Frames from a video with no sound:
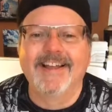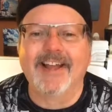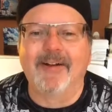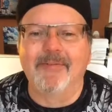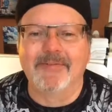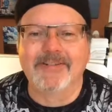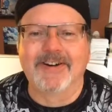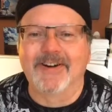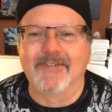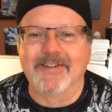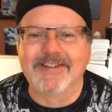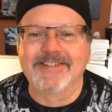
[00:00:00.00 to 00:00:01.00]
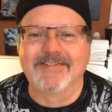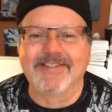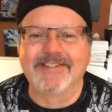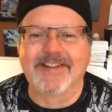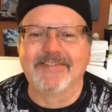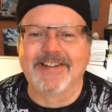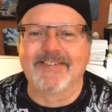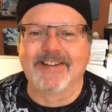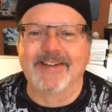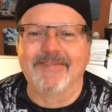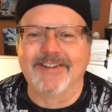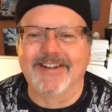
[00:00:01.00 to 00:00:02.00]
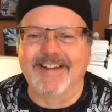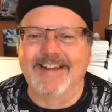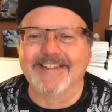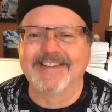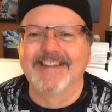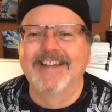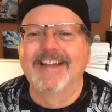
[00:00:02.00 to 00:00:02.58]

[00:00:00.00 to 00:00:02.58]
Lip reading: yeah, I'm starting to read some of the stuff coming up. Nice.